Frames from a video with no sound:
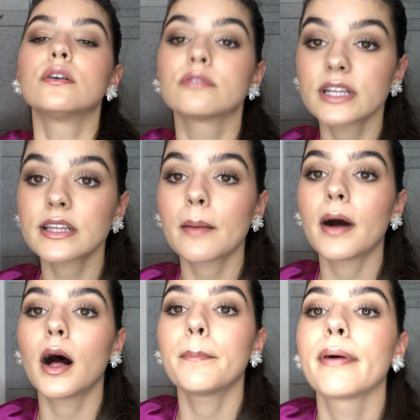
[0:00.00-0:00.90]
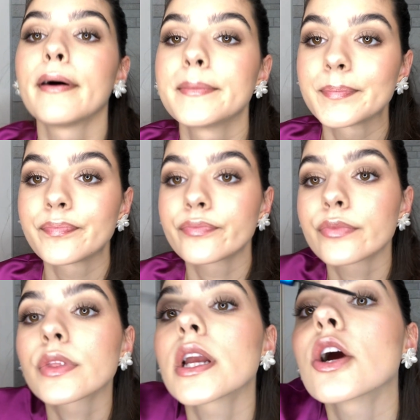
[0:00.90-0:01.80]
flick them up,
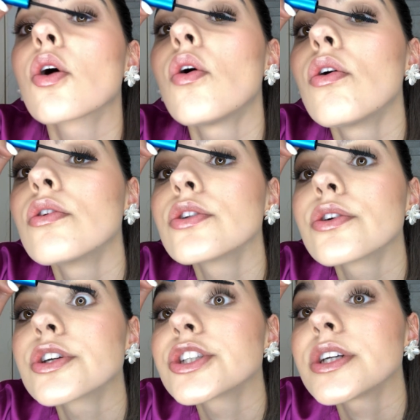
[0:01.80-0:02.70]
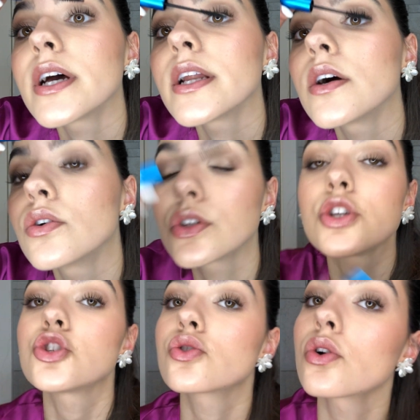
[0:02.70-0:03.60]
you're on your shadow,
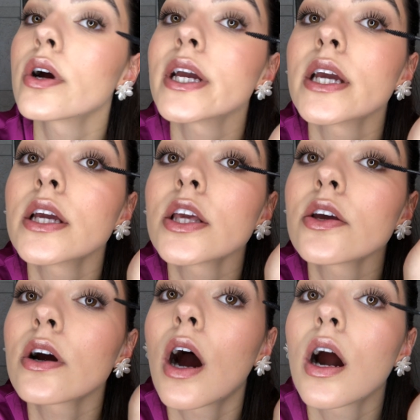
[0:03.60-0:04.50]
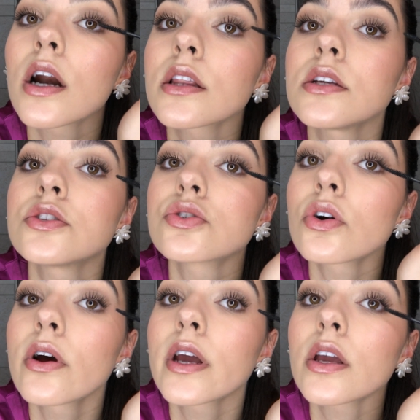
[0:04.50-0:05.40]
destroying your art,
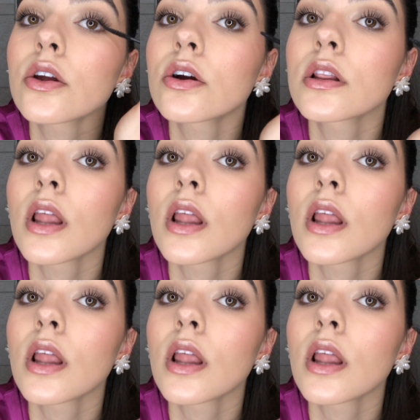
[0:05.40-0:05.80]
destroying your